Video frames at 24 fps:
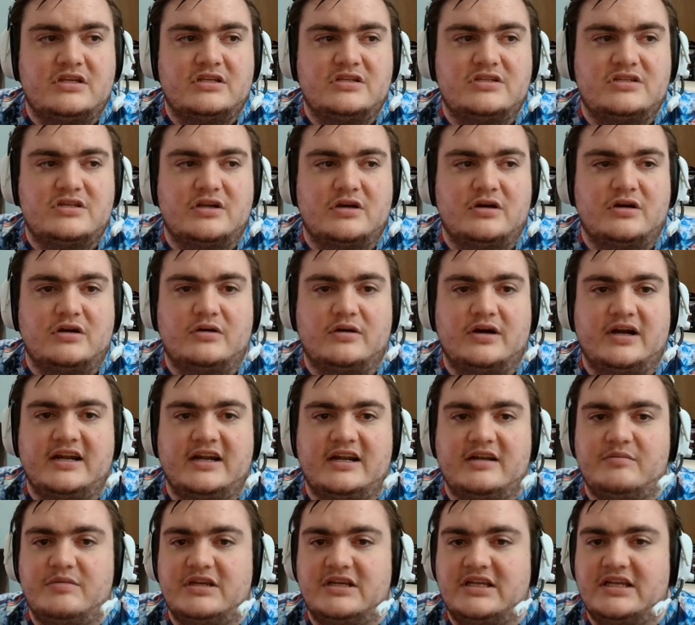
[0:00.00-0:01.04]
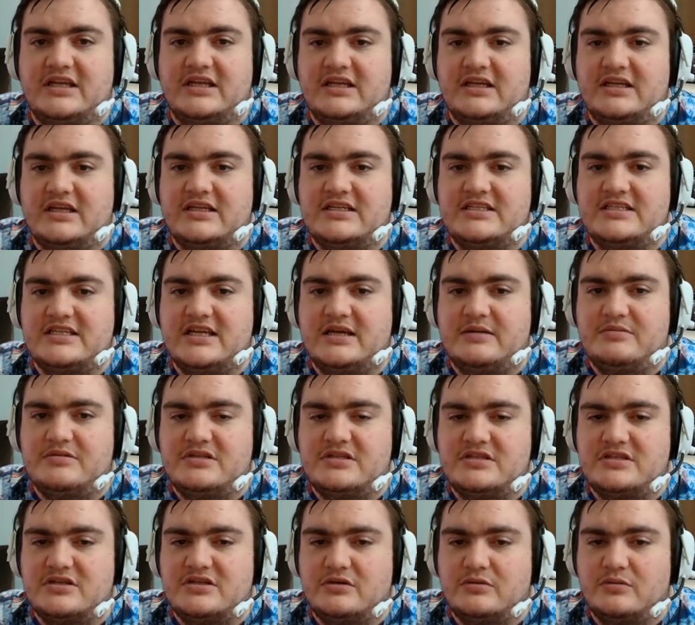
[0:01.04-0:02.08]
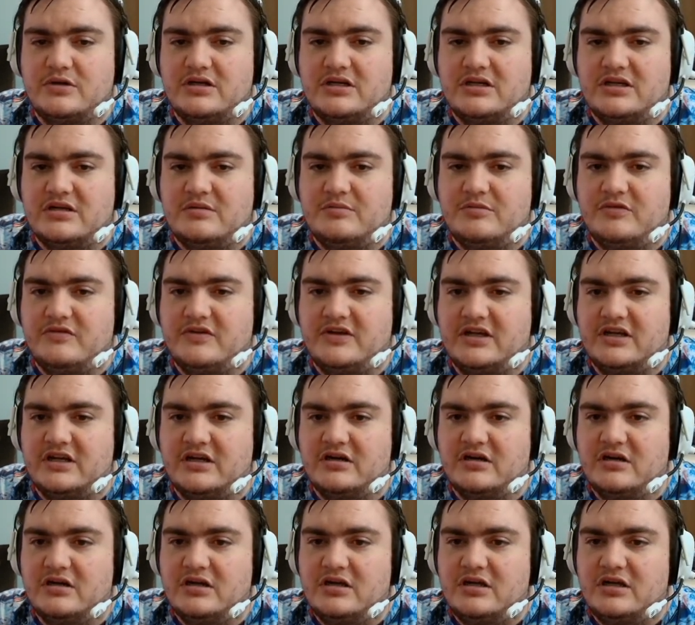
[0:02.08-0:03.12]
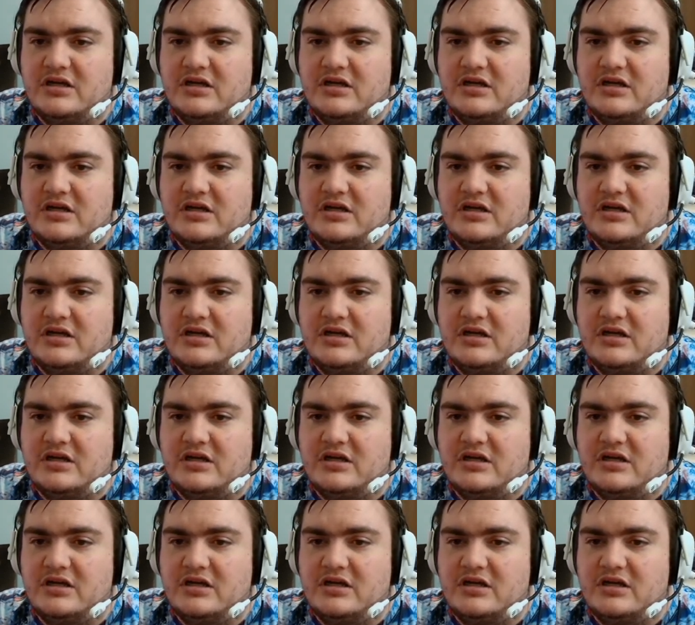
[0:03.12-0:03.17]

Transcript: So I didn't mean to hit accept, so we're going to come over here.